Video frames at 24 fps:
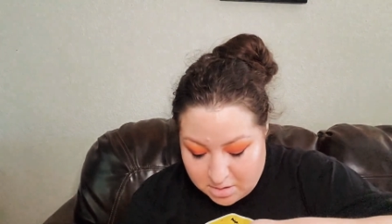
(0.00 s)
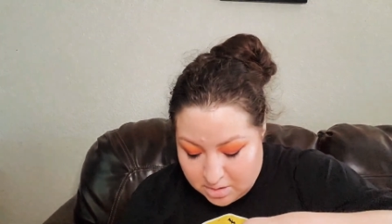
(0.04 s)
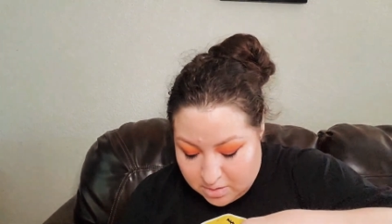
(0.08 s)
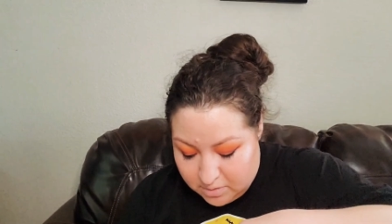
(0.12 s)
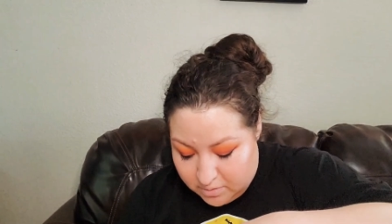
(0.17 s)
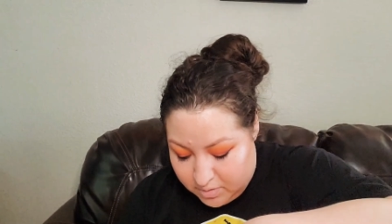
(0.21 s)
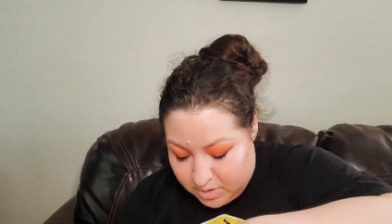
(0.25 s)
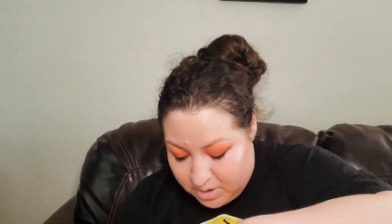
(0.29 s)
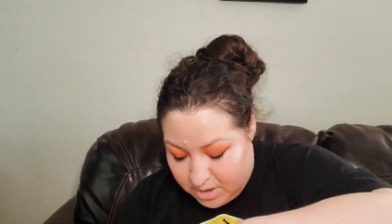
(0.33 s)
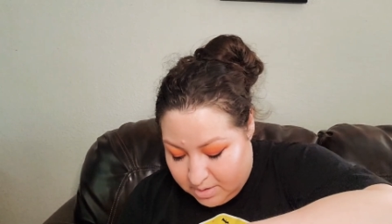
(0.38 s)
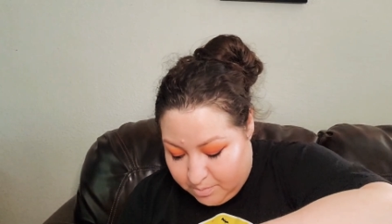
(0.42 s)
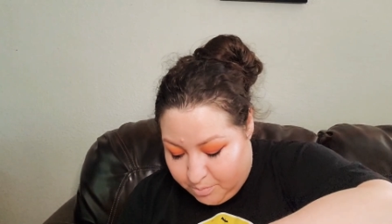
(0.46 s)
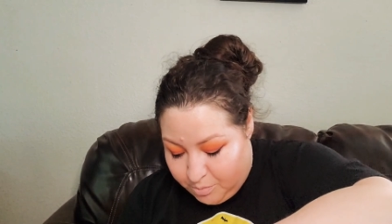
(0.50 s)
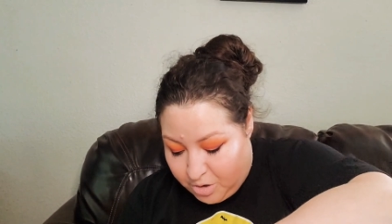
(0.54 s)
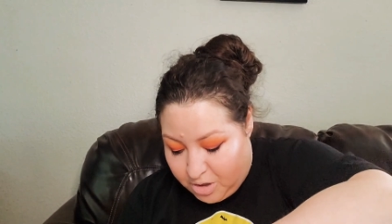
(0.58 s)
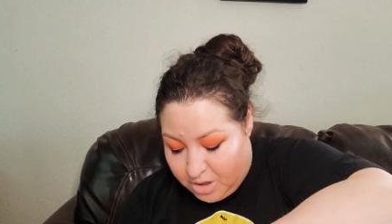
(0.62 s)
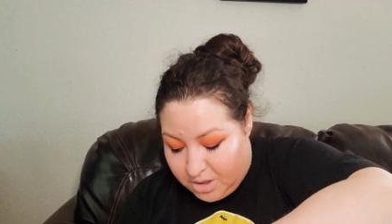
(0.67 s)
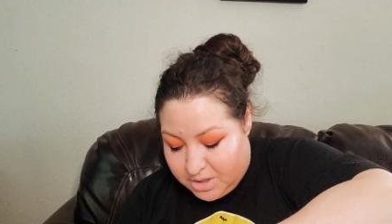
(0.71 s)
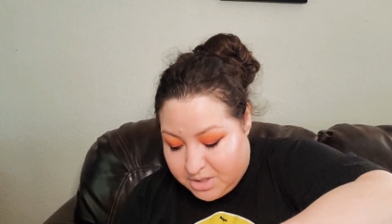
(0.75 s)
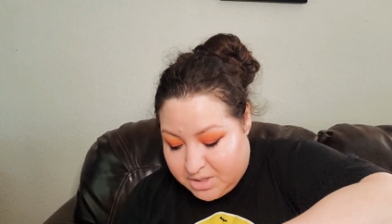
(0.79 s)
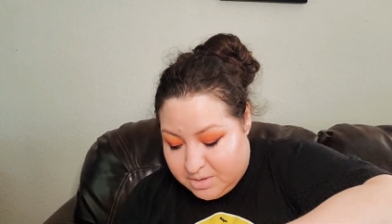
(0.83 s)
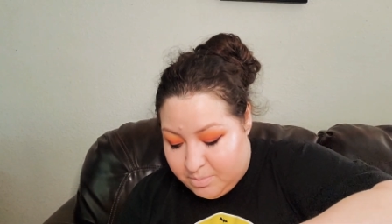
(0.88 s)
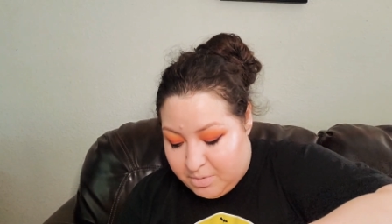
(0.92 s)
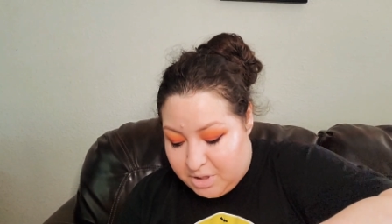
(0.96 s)
what
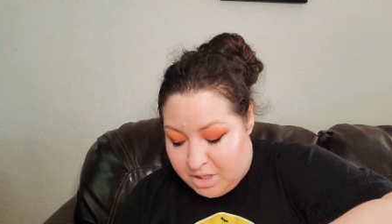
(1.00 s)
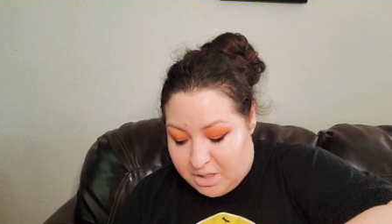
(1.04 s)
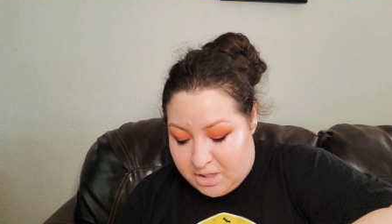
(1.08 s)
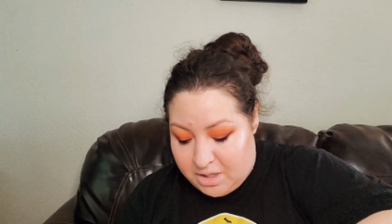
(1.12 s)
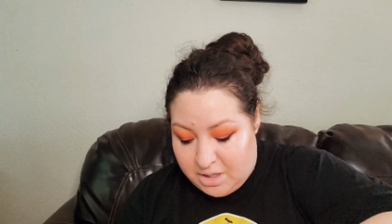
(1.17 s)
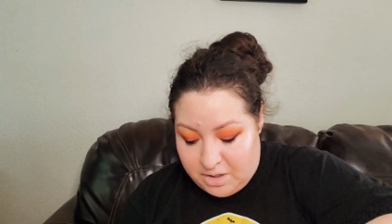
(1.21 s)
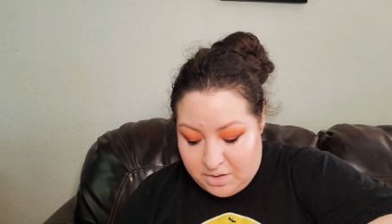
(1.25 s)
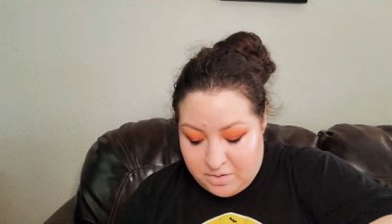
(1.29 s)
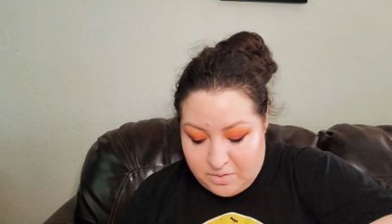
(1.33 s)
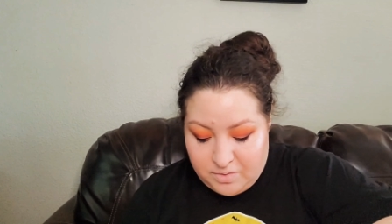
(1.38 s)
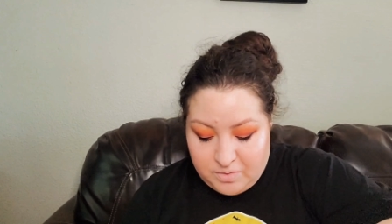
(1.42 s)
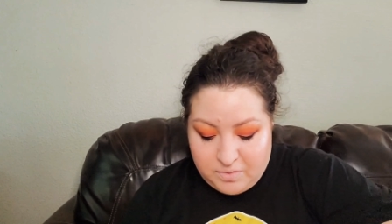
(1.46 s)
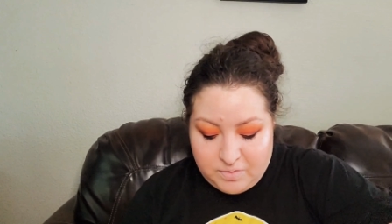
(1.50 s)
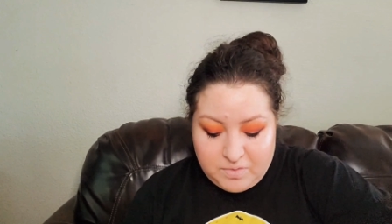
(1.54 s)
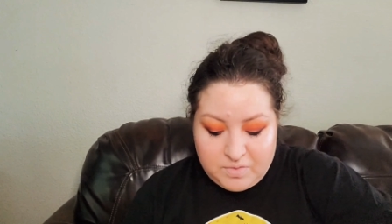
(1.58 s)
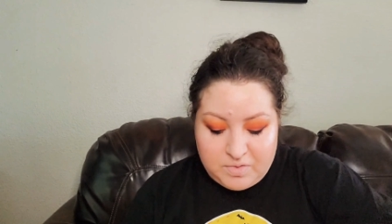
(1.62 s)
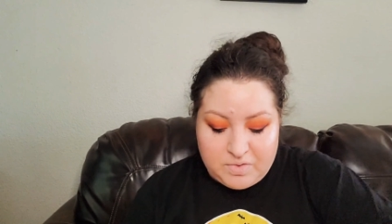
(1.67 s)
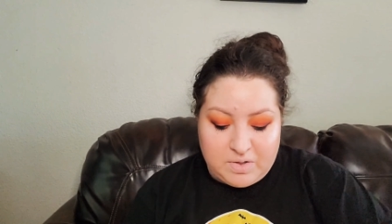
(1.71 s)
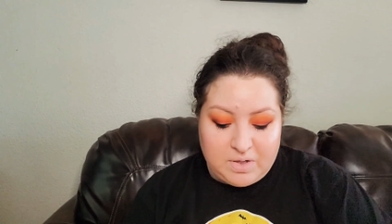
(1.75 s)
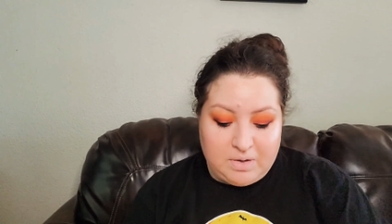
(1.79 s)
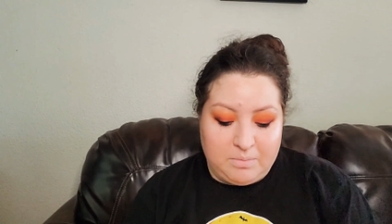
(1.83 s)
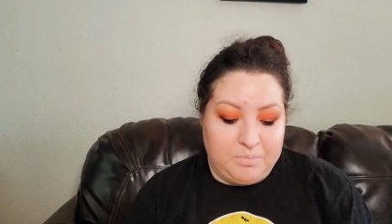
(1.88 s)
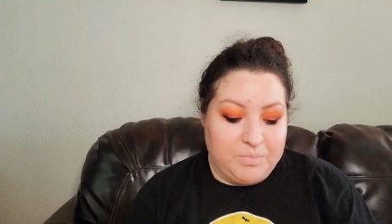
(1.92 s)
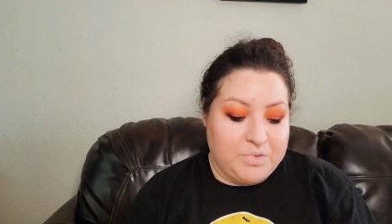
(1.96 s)
product am I going to use?
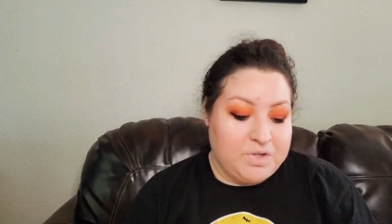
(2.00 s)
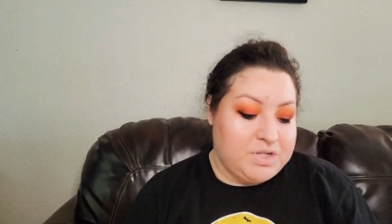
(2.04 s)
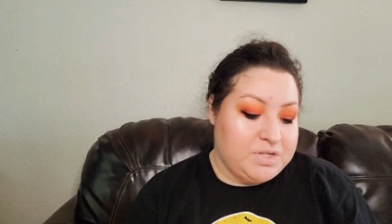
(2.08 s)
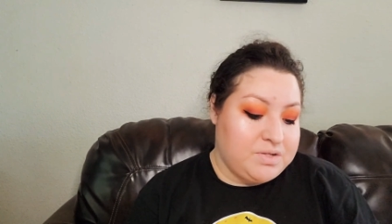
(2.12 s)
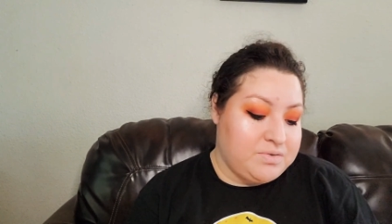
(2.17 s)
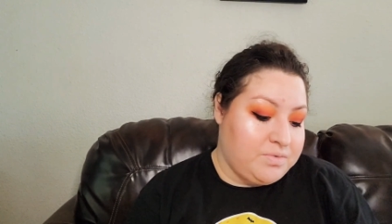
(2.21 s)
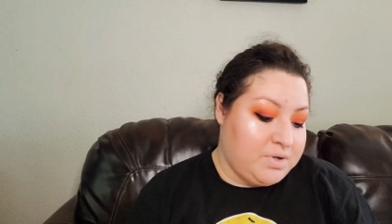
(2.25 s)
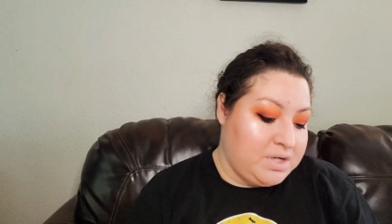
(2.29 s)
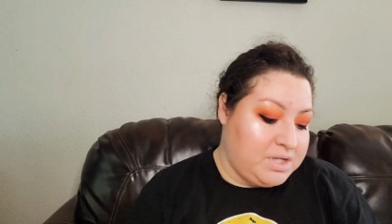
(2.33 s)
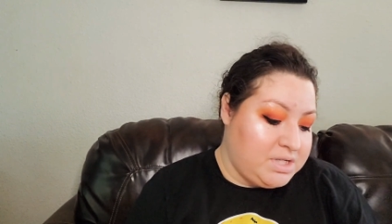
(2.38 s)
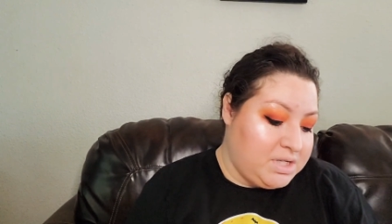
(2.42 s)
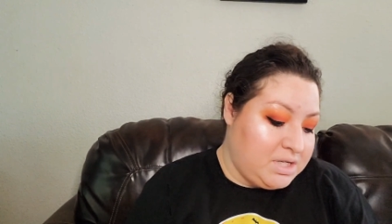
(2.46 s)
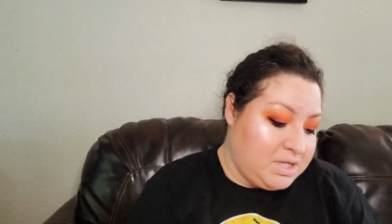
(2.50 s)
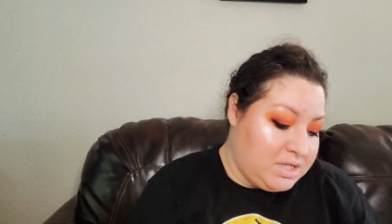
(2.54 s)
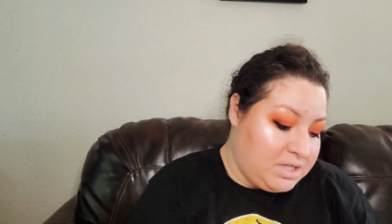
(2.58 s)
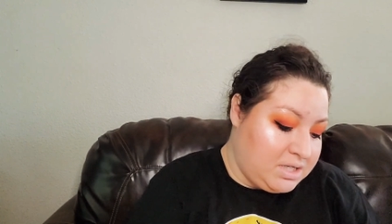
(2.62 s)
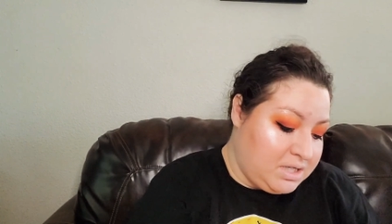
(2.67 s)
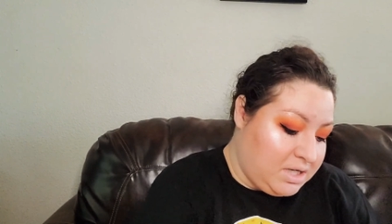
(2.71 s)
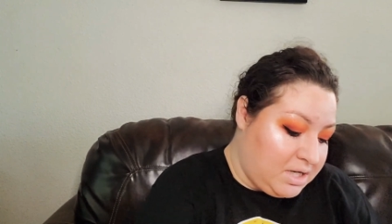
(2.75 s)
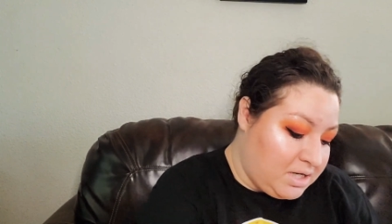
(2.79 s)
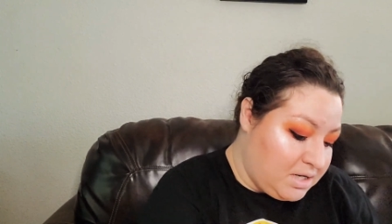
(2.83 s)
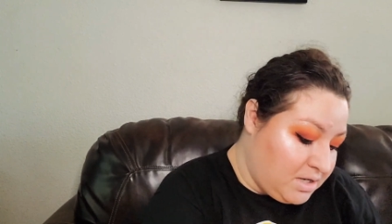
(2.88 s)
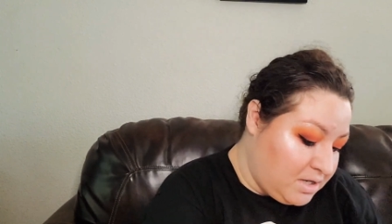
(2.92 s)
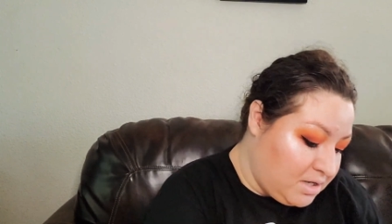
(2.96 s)
I'm just reaching in
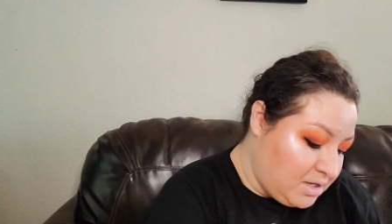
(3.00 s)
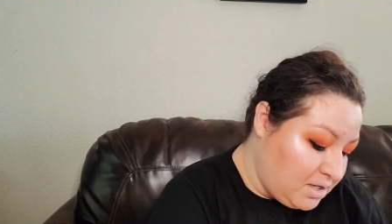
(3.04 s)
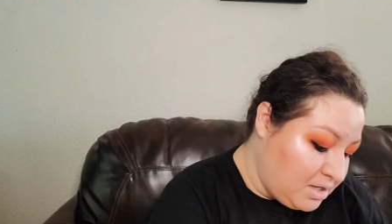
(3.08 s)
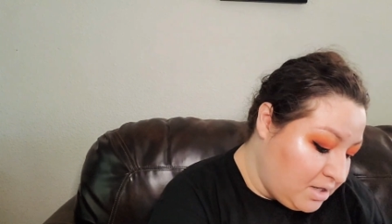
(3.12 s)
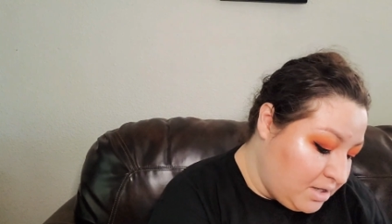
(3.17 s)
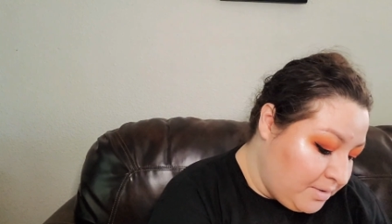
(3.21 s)
here.